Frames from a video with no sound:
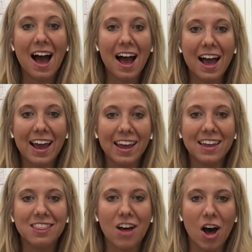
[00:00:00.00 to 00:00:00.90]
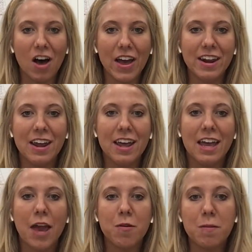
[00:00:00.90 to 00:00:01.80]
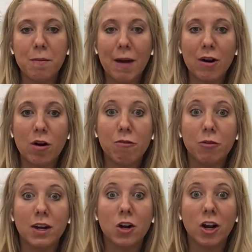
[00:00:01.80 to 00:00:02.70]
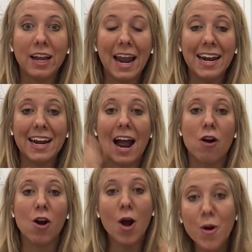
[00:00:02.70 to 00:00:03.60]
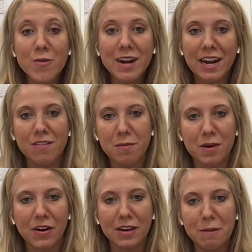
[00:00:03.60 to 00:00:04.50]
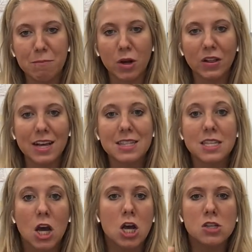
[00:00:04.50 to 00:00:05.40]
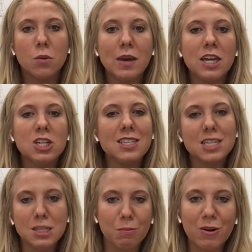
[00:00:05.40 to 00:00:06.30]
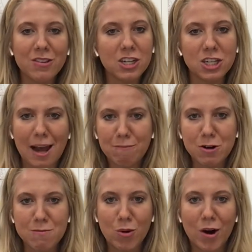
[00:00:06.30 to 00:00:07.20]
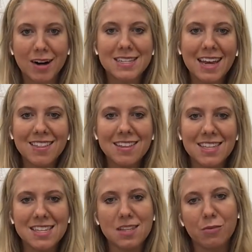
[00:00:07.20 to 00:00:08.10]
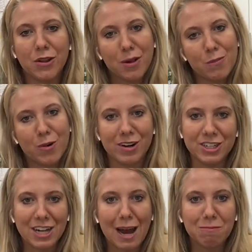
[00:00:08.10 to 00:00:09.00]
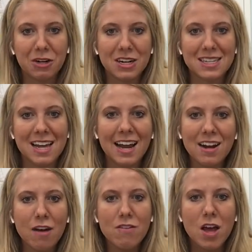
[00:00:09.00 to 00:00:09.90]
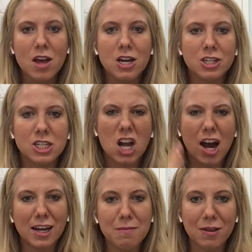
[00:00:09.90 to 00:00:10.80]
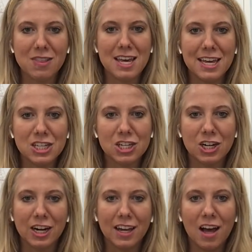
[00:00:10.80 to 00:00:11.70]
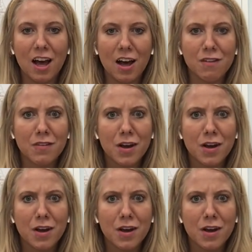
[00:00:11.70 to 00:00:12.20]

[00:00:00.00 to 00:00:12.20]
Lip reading: I thought it would be better if we created our own Native American booklets so we could just explore the chapter more, because I think this is a really important chapter. It's kind of just talking about the history of